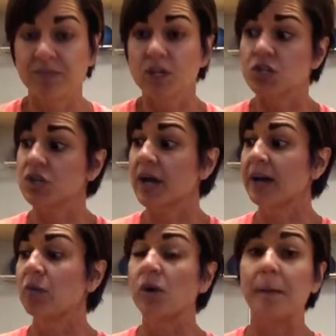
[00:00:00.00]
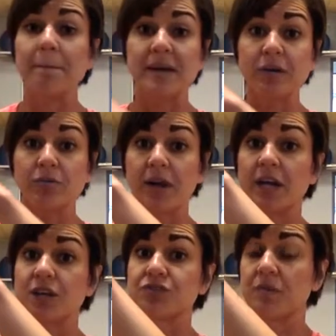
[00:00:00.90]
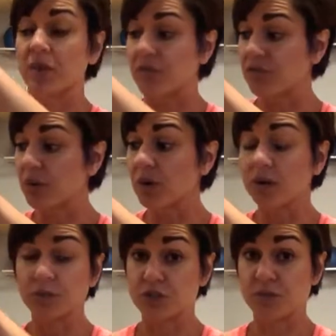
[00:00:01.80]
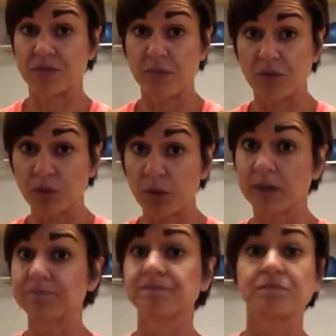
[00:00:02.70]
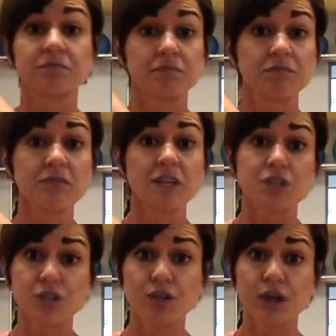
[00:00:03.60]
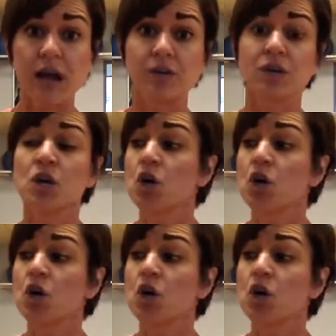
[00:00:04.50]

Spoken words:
So you kind of want a mid-range from the floor to the ground,